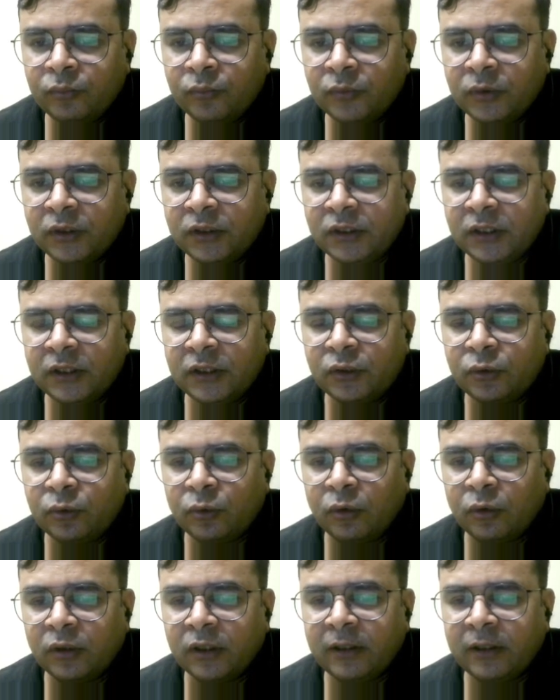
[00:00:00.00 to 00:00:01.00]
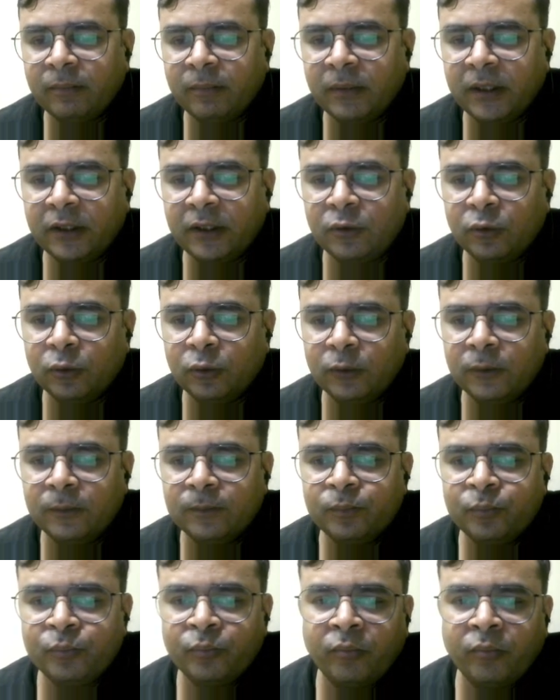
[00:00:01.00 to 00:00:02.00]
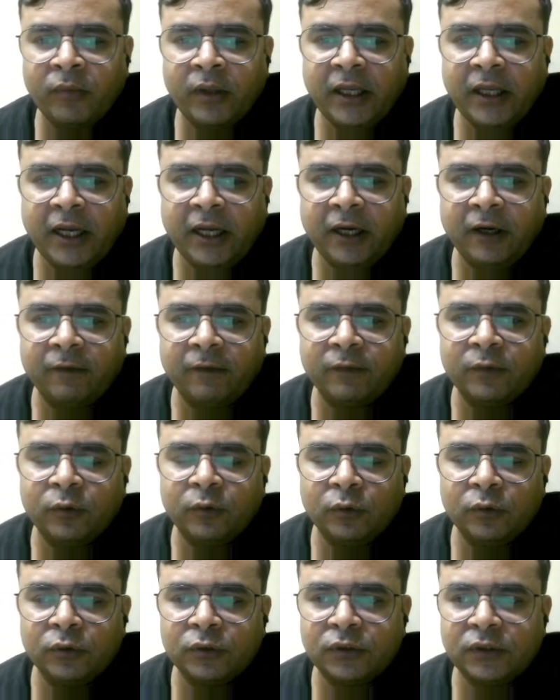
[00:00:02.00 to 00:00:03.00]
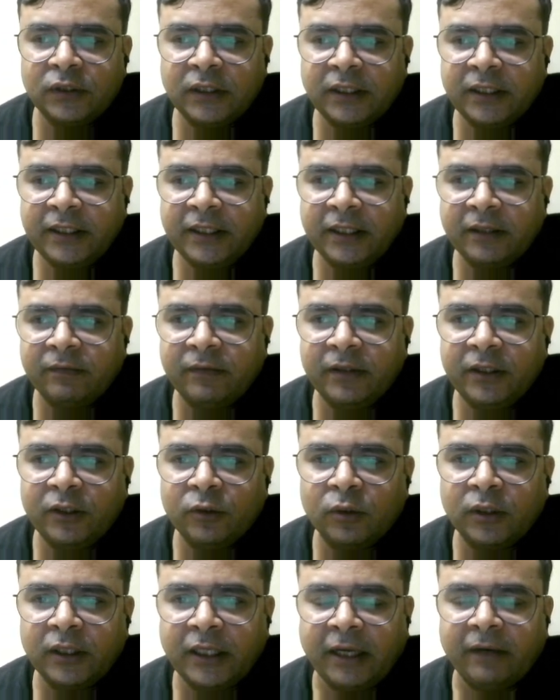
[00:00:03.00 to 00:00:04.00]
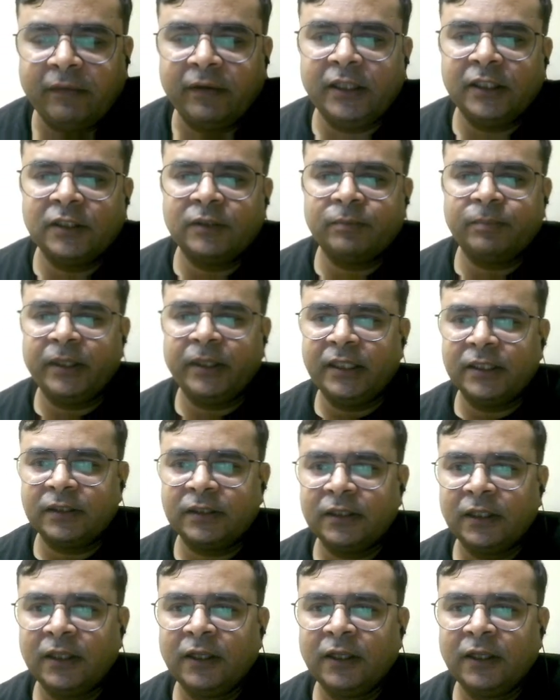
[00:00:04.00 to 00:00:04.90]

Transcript: This is stroke number 2, and of course here we don't have any space,